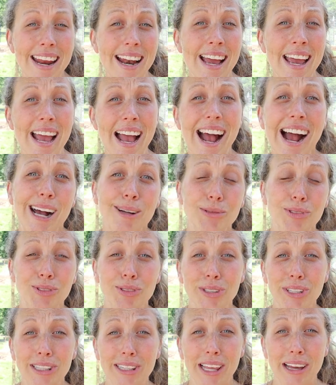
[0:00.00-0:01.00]
and I
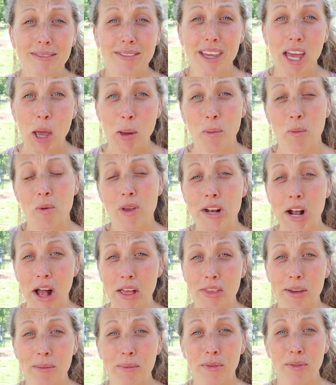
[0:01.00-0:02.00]
absolutely love them. We
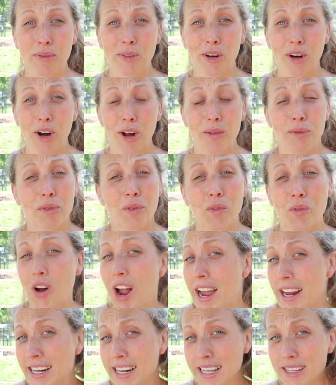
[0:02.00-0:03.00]
got them for a
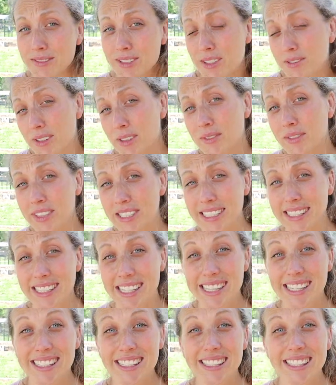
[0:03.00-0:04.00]
variety of different
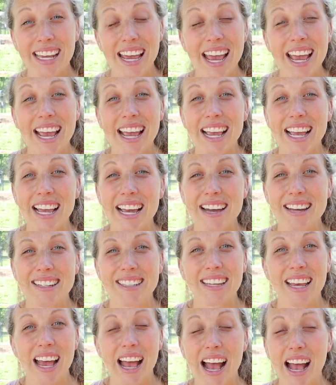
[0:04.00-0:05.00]
reasons,
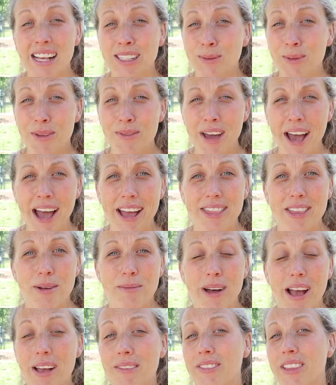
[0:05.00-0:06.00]
and as we've had
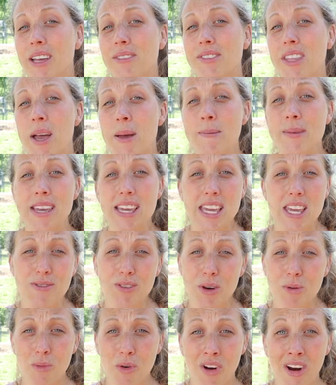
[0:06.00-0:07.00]
them, I've loved them
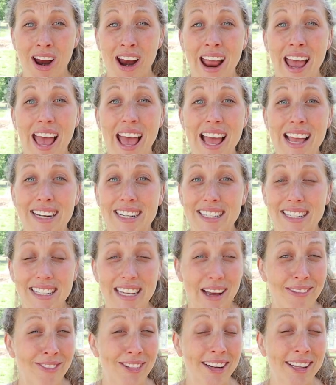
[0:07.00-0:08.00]
even more, and
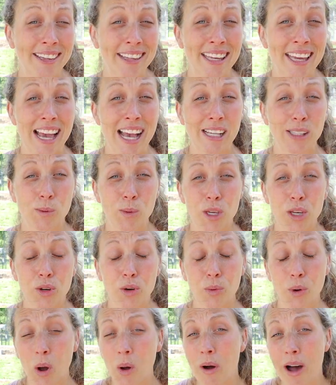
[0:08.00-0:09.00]
definitely as we
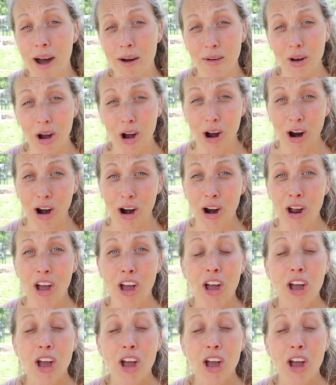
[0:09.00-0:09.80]
grow out our